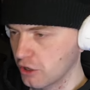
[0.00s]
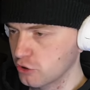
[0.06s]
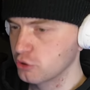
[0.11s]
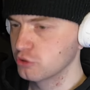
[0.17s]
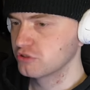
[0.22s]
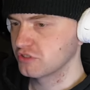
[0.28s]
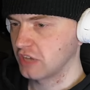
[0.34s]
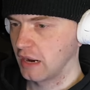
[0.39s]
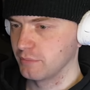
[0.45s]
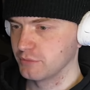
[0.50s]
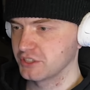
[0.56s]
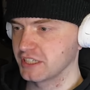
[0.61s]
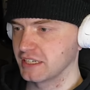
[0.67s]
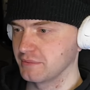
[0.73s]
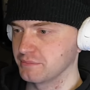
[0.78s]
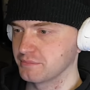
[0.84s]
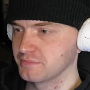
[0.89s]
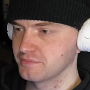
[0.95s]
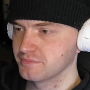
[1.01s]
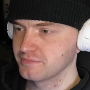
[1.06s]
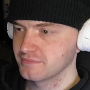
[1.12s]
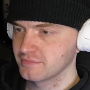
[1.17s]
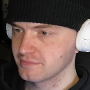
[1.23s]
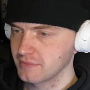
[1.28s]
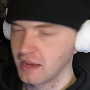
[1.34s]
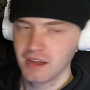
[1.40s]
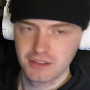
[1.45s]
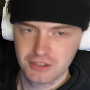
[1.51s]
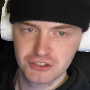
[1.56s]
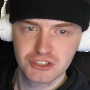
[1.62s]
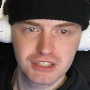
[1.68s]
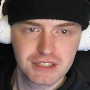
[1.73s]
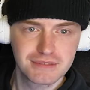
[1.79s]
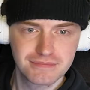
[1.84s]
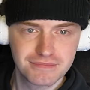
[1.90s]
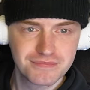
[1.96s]
good time skip,
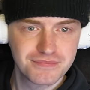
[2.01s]
honestly.